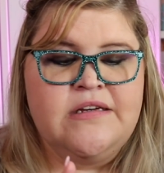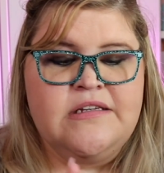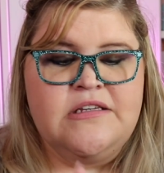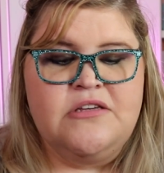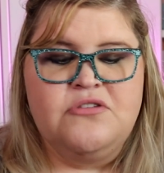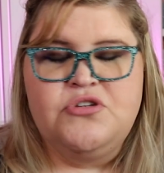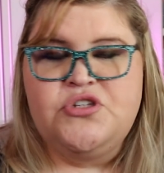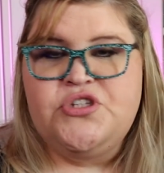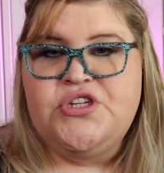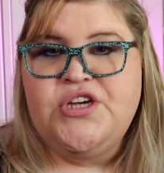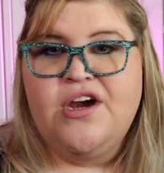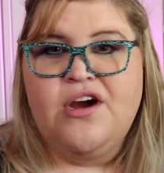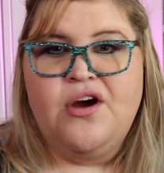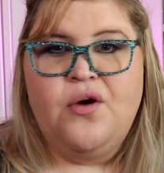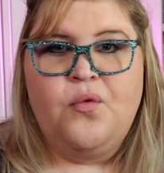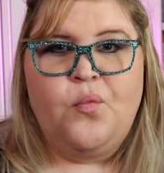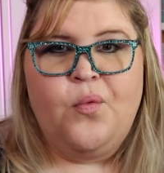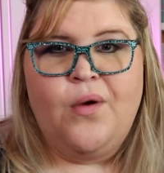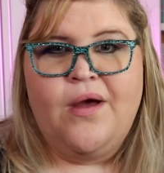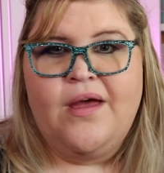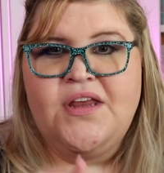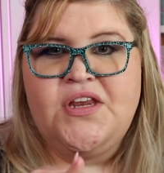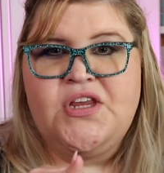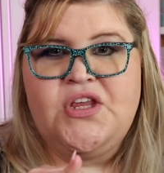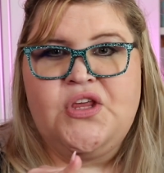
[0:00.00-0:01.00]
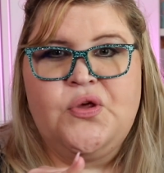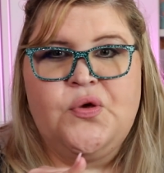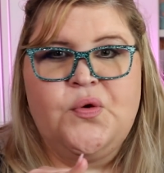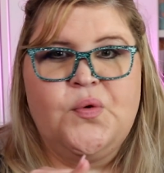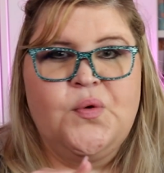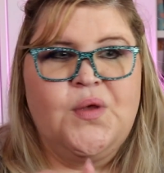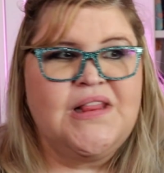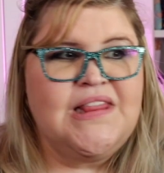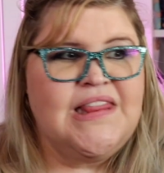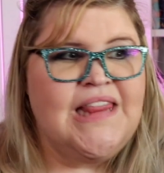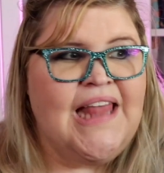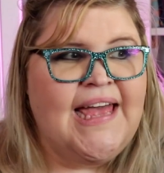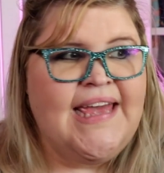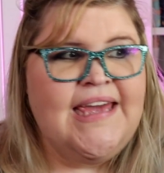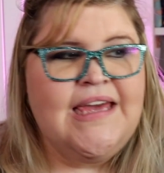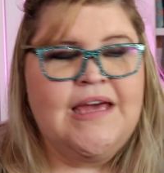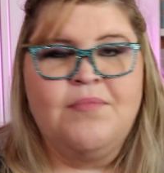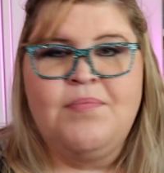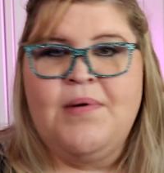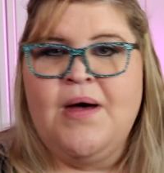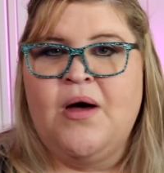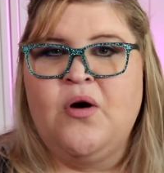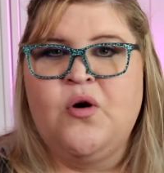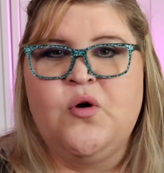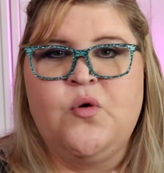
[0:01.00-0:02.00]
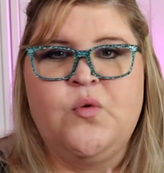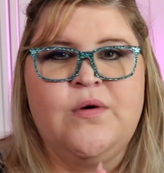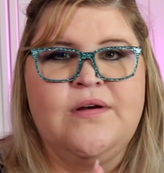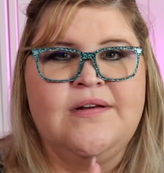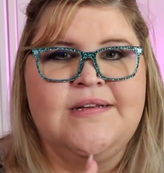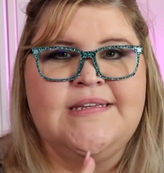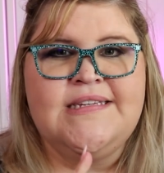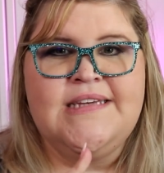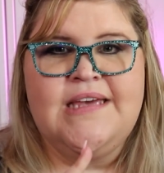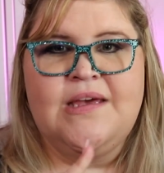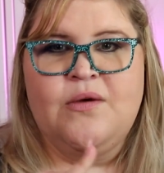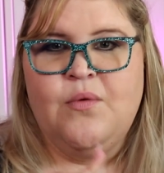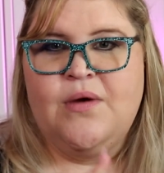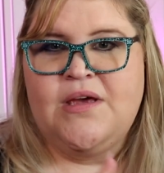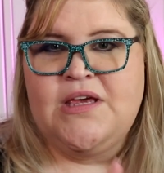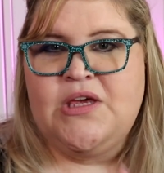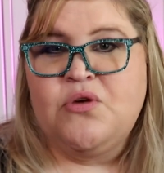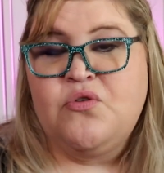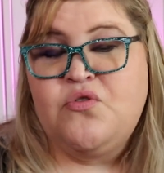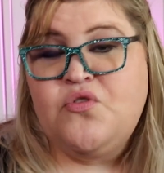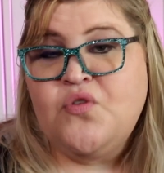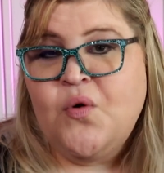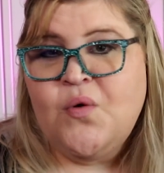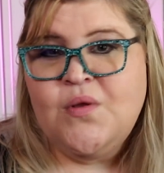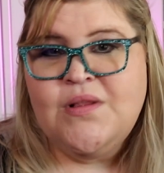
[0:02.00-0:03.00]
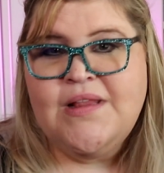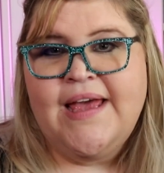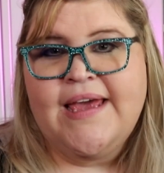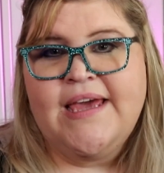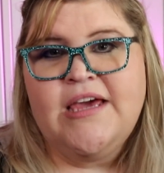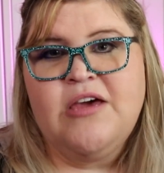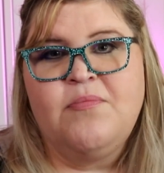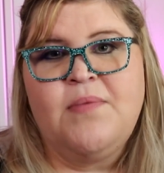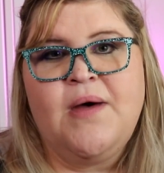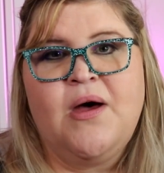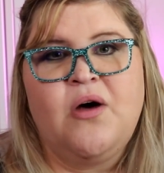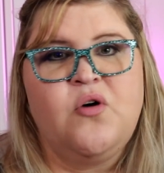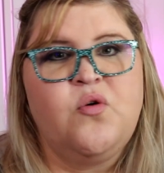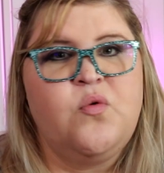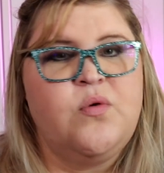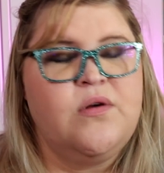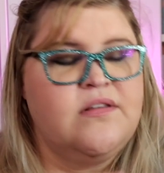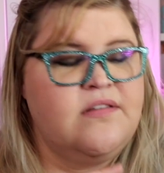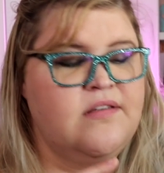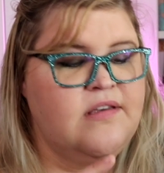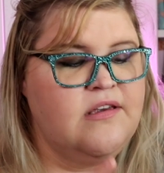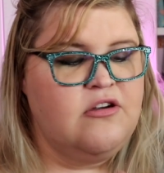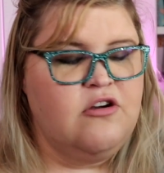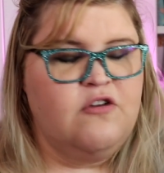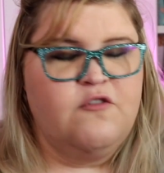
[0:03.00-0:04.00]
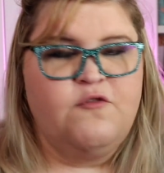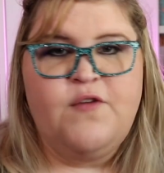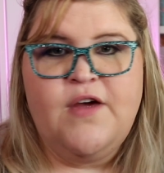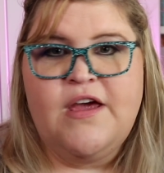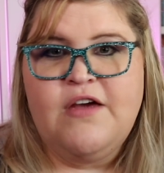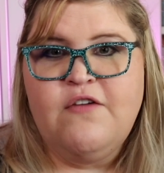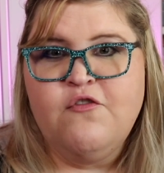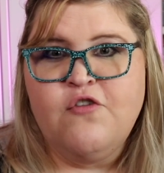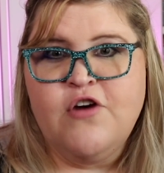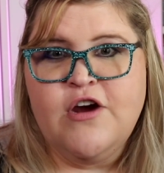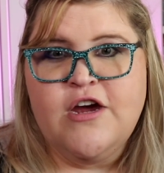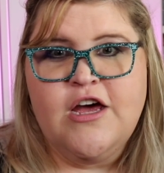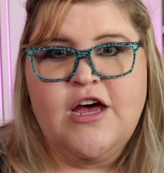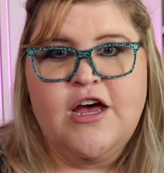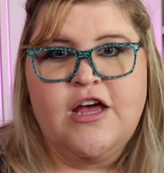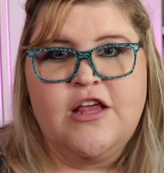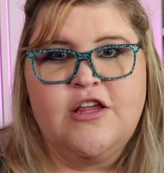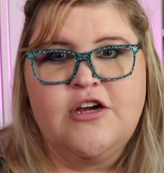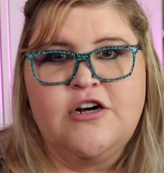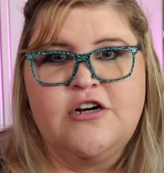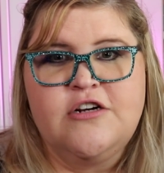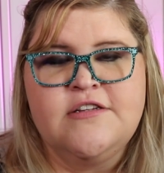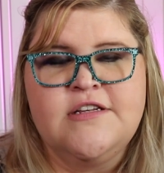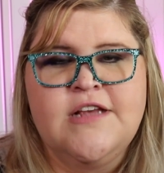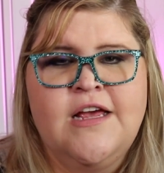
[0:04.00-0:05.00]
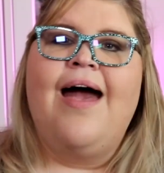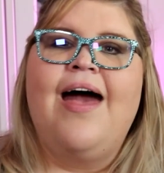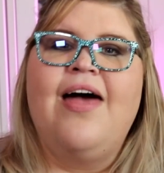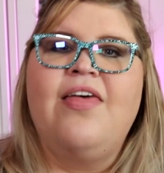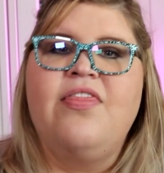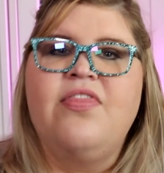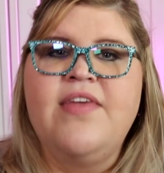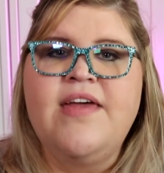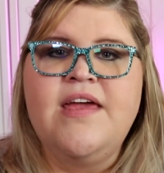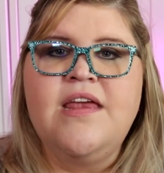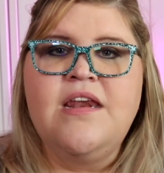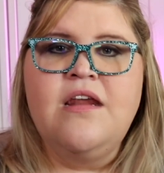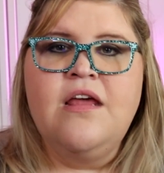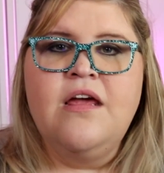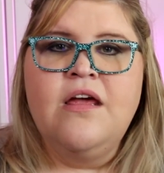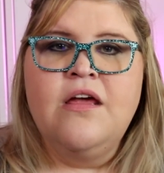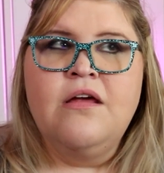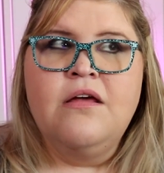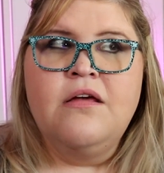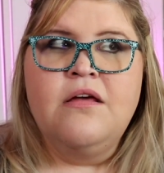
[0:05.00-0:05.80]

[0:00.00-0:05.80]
You share what you like about quilting, what you don't like about quilting, your favorite colors, and then